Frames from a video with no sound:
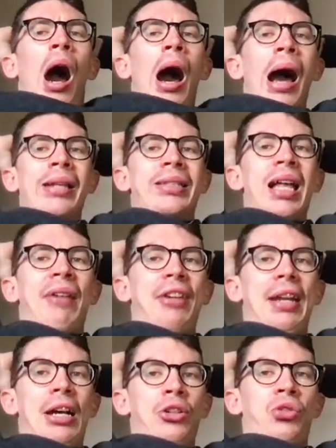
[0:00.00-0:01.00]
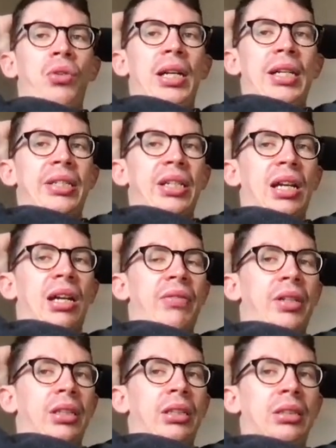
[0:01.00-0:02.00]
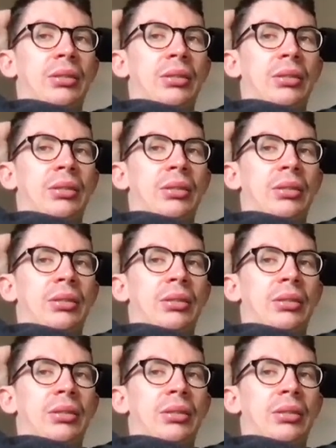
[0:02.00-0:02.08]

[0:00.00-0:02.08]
There's nothing else really to cover.